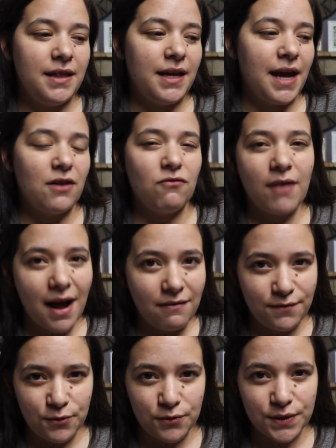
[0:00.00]
They had
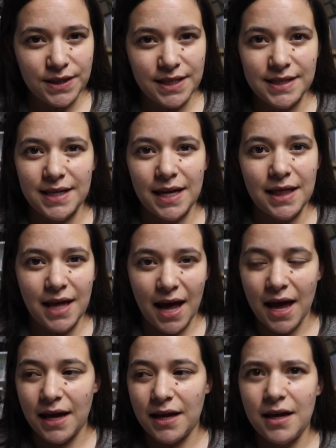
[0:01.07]
raffles, things like
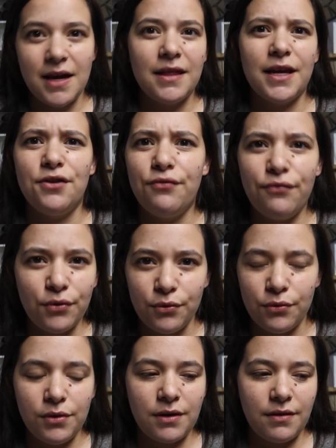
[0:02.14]
that. They had
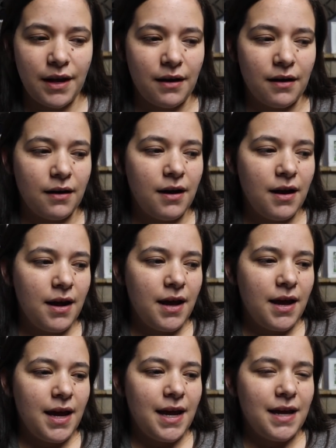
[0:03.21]
food there
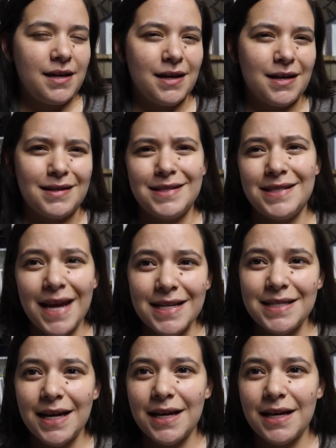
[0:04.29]
uh,
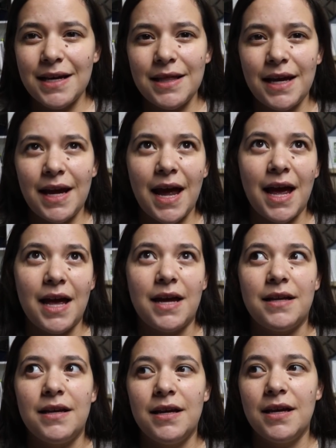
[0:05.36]
Santa. They
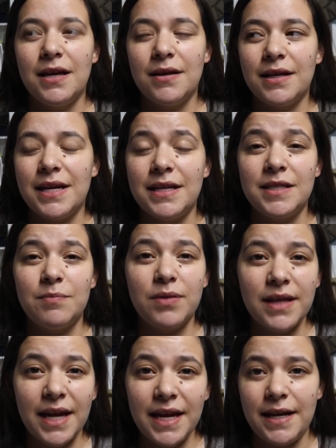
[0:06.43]
had kids
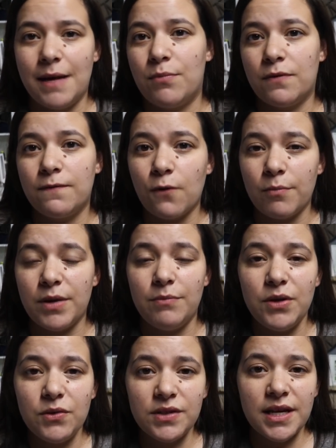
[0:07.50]
playing and performing
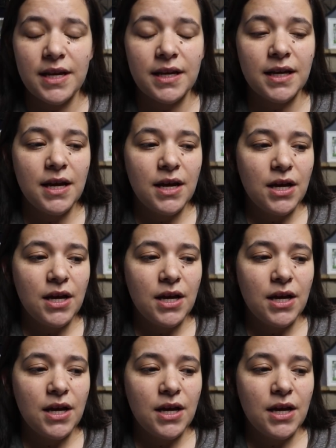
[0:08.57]
music.